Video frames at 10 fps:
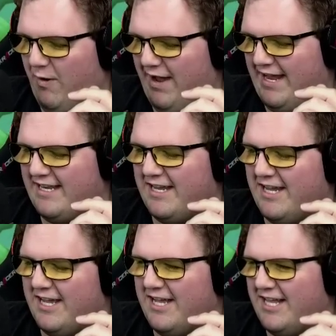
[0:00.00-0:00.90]
Wade,
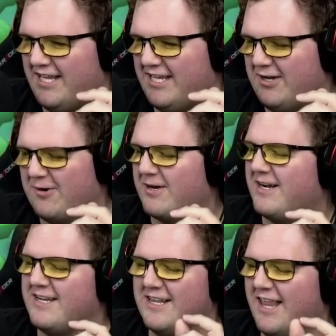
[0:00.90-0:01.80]
you're
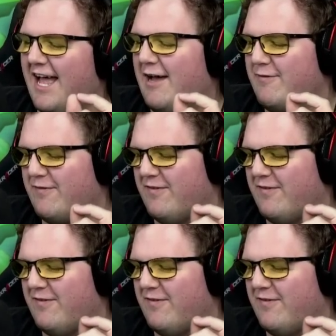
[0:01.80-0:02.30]
going to laugh.